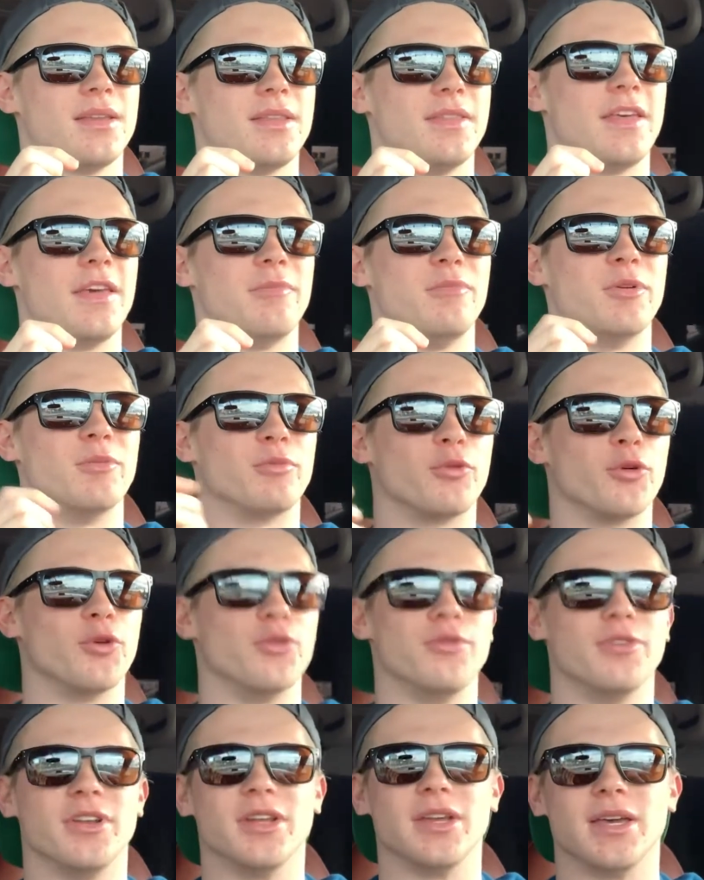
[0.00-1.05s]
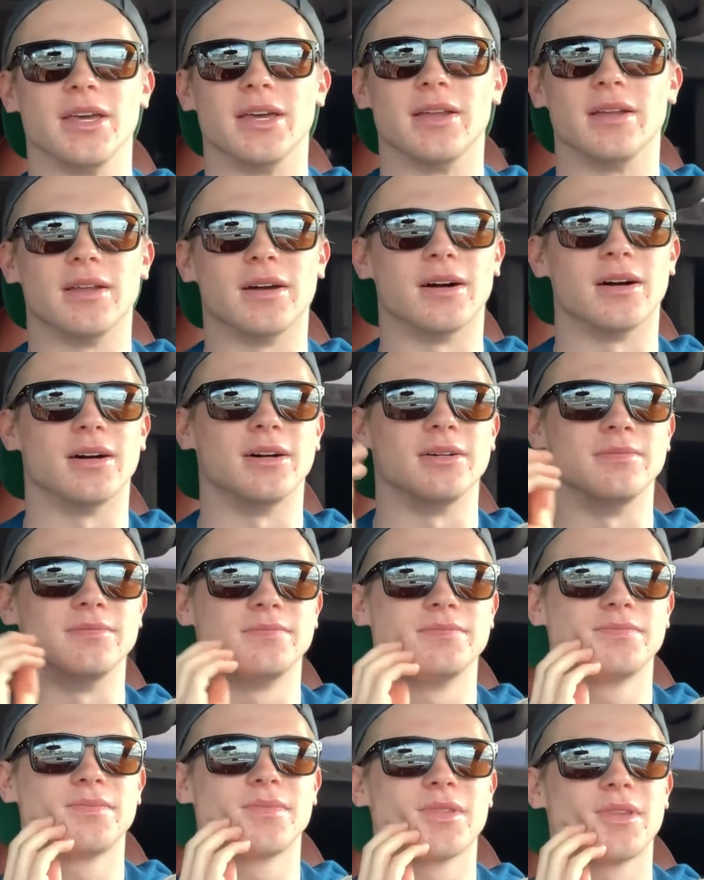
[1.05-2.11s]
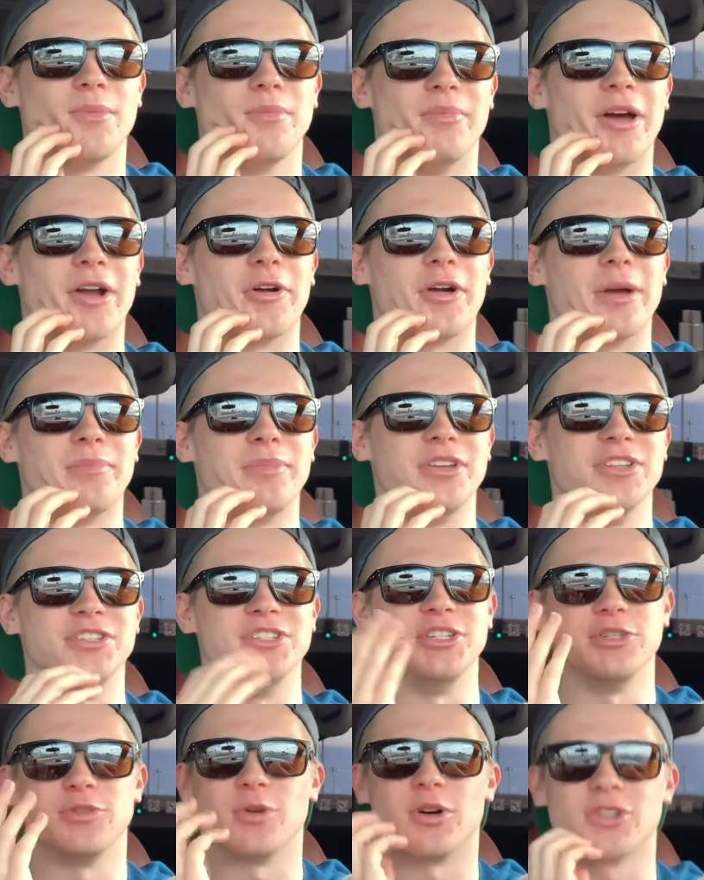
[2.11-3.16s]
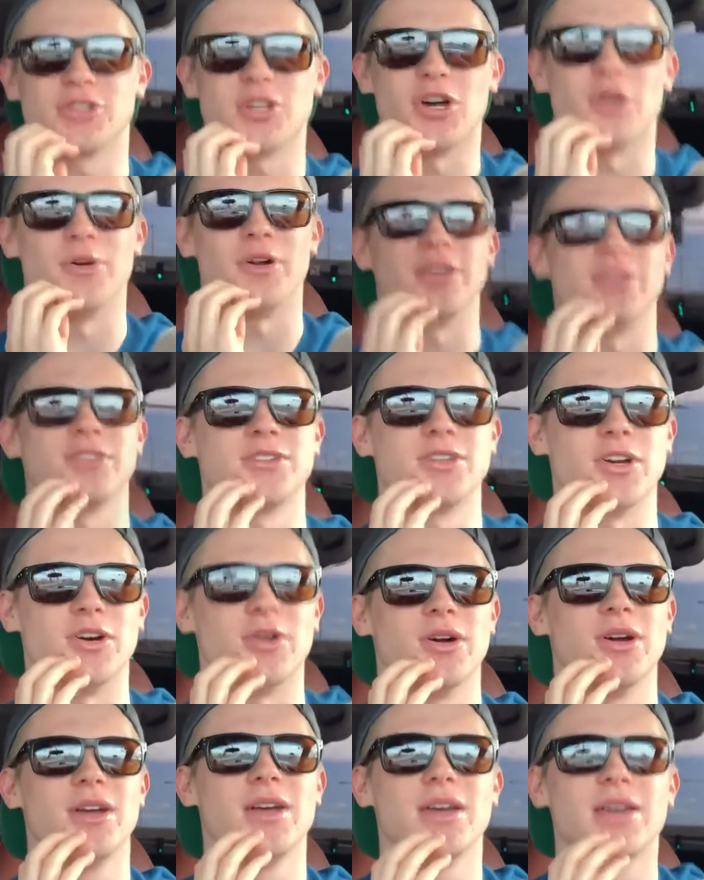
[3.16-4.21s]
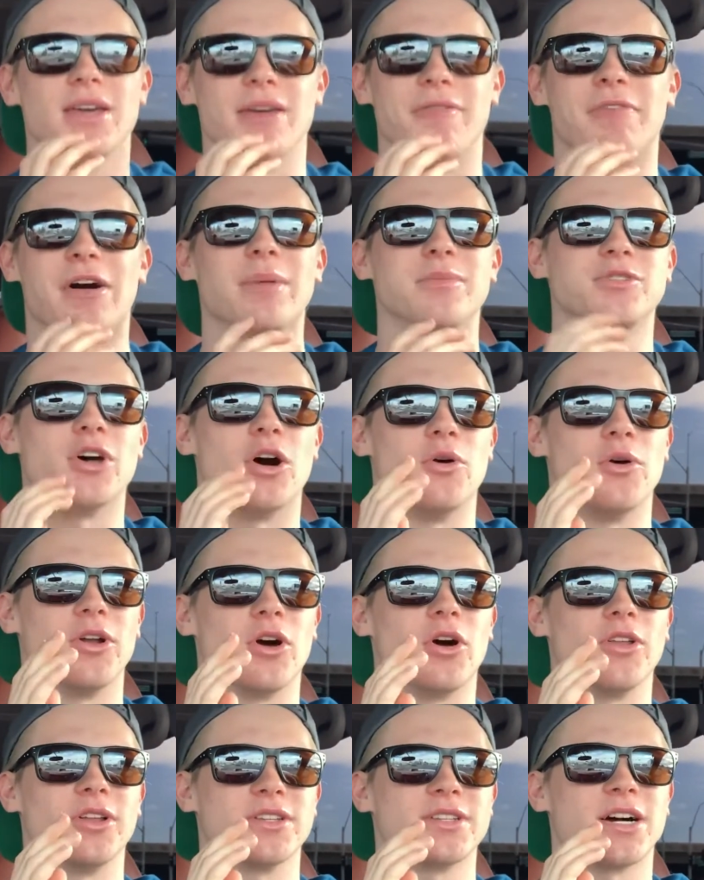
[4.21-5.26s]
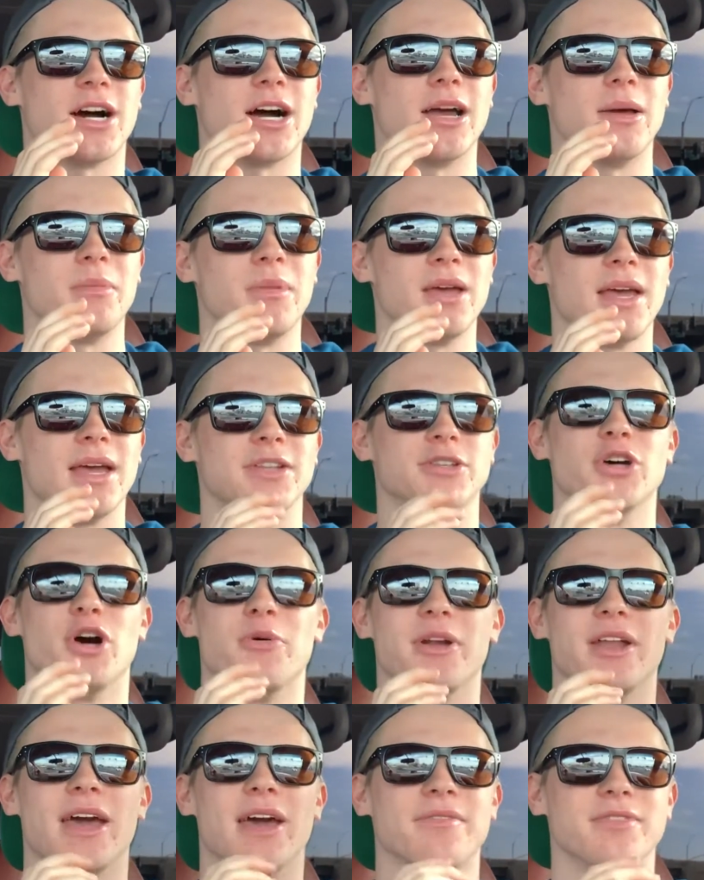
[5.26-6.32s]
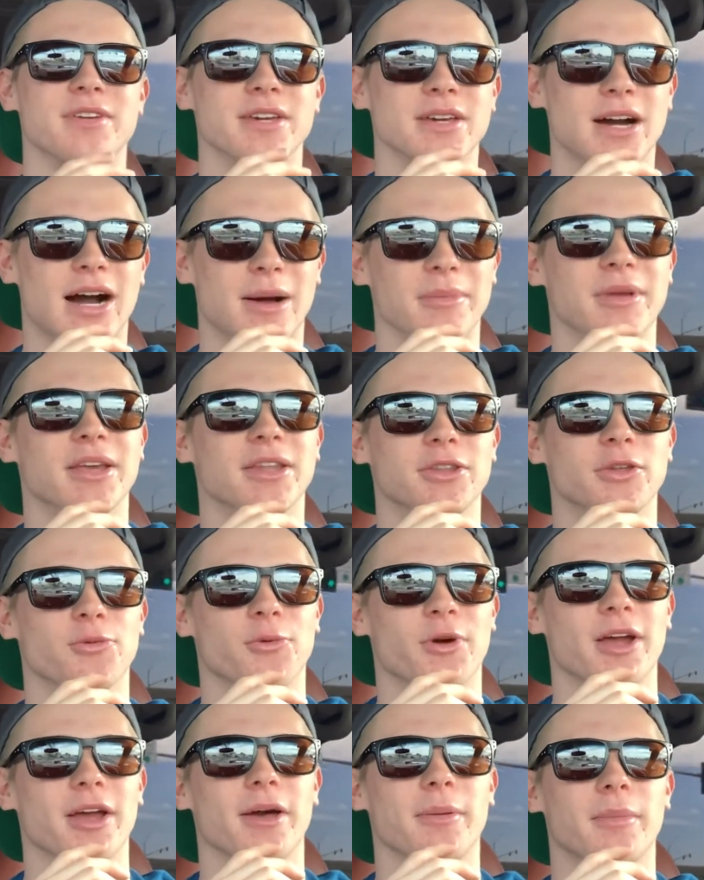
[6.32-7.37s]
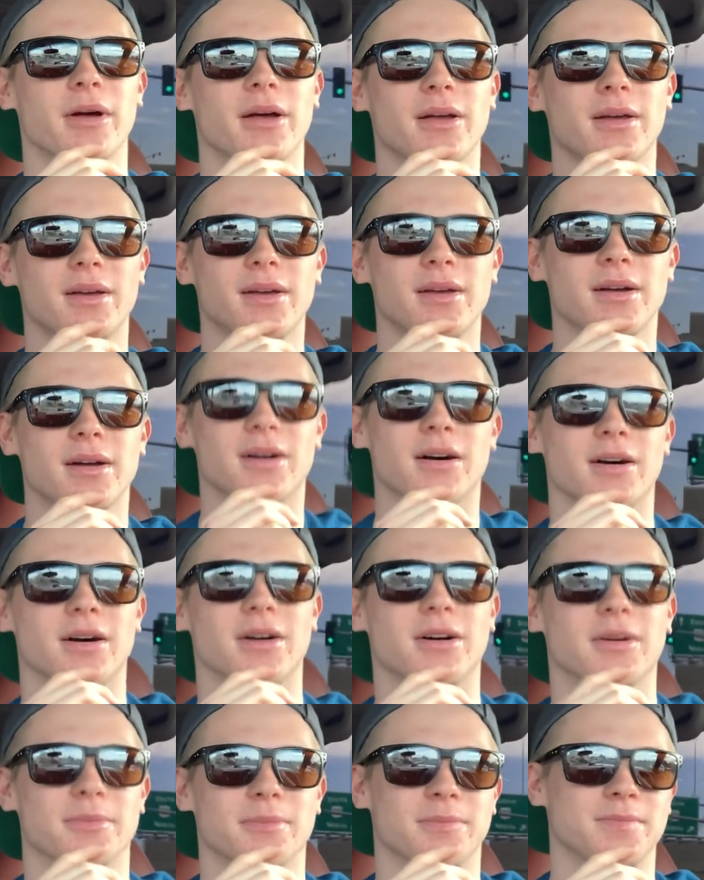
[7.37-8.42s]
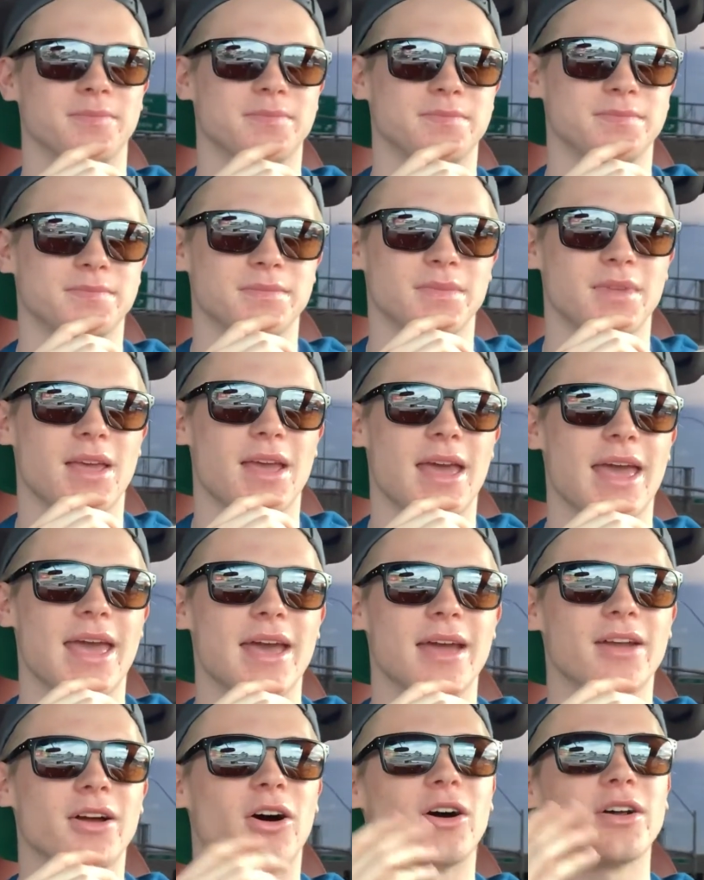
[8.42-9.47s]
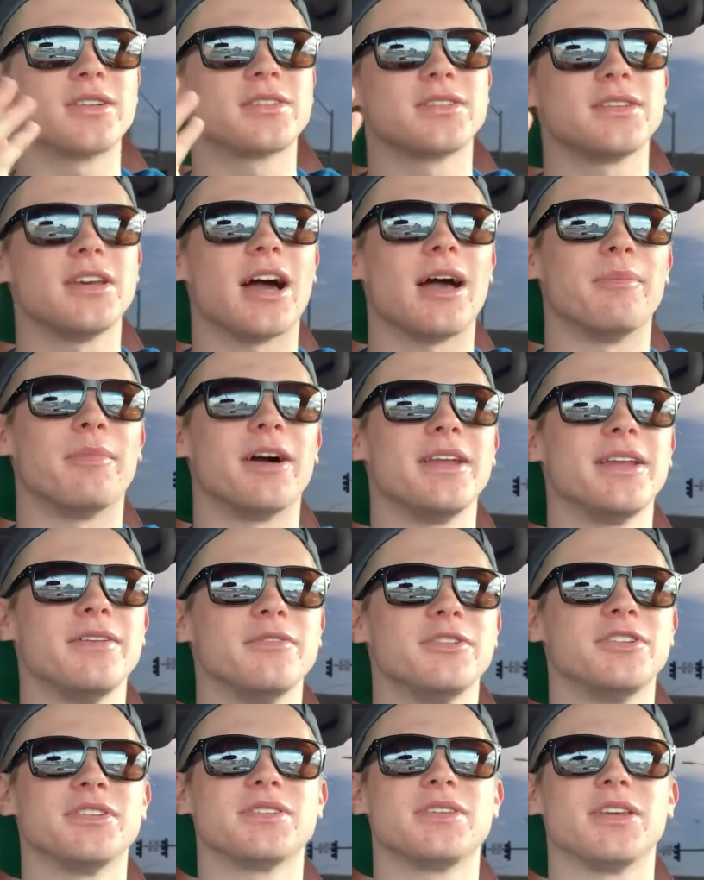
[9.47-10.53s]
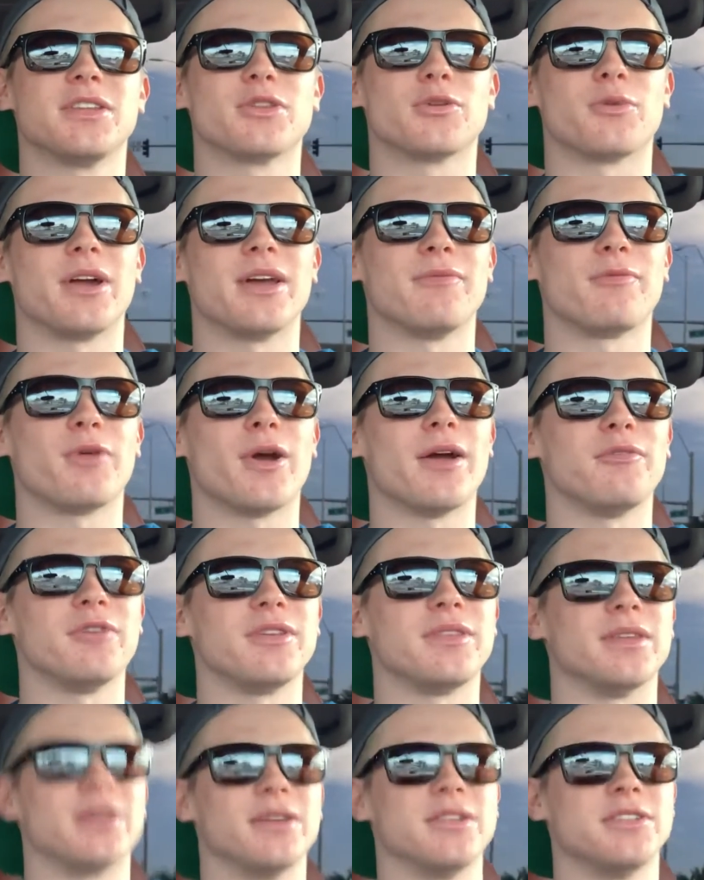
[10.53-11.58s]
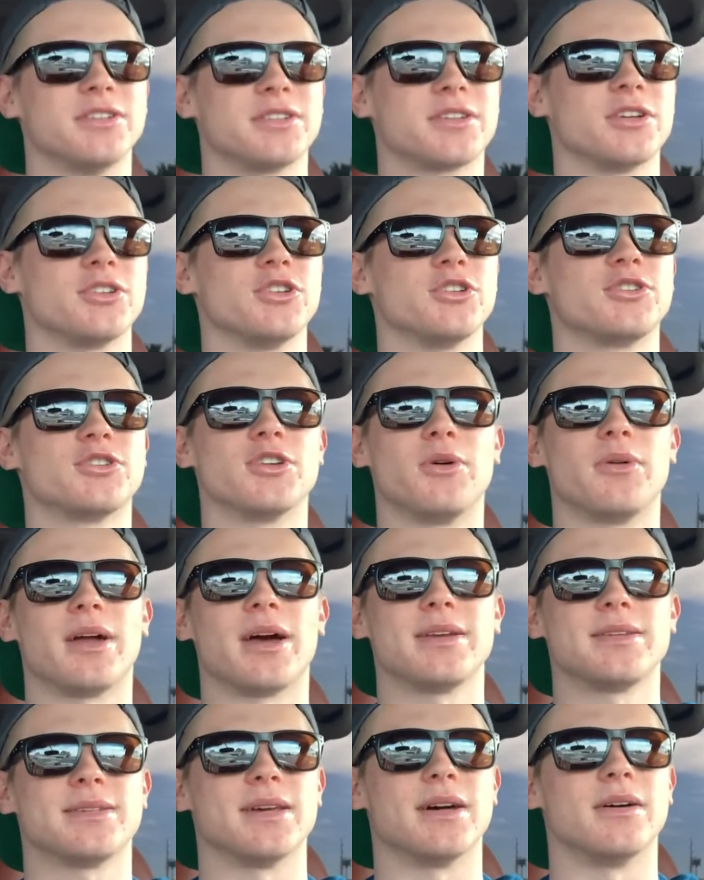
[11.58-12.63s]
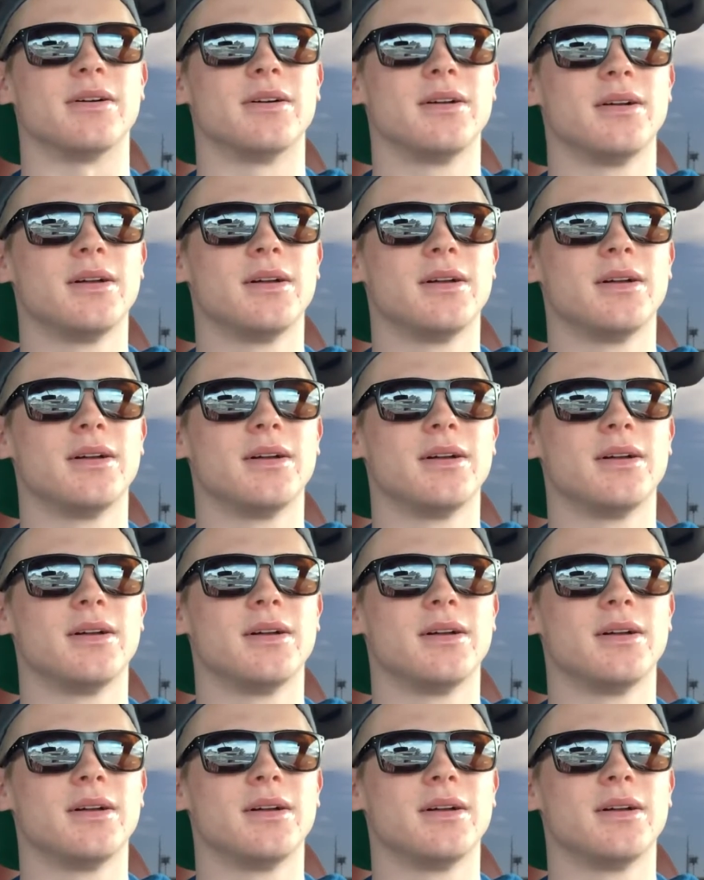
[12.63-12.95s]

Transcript: They've been proven to get better MPGs while towing. So if I'm towing all the time and towing heavy, I'm getting the Ram. And honestly, I might even just get the Ram for everything, just because it's so nice now.